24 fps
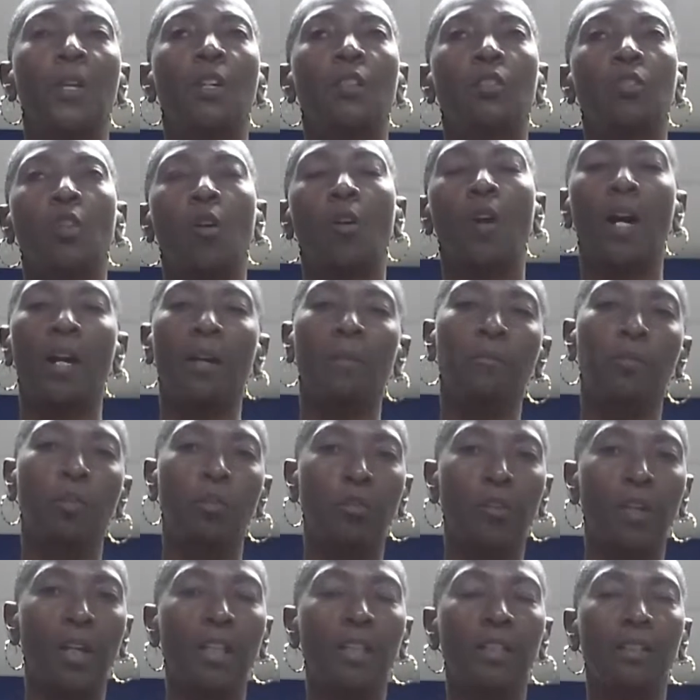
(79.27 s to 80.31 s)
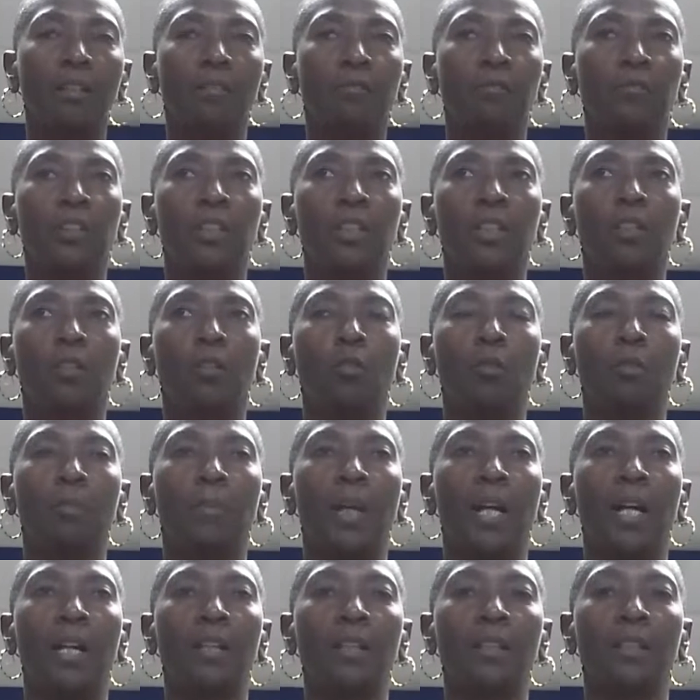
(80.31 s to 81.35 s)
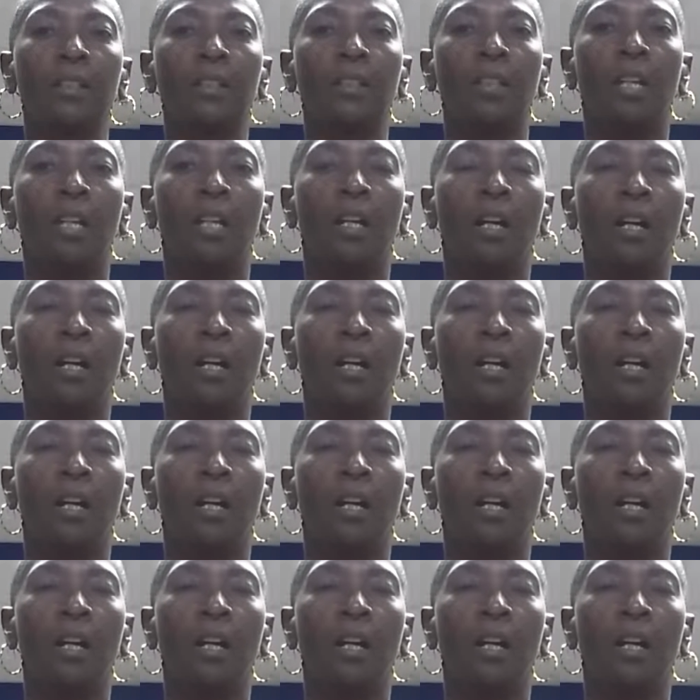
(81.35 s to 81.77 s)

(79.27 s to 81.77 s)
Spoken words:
So I've created a video about it,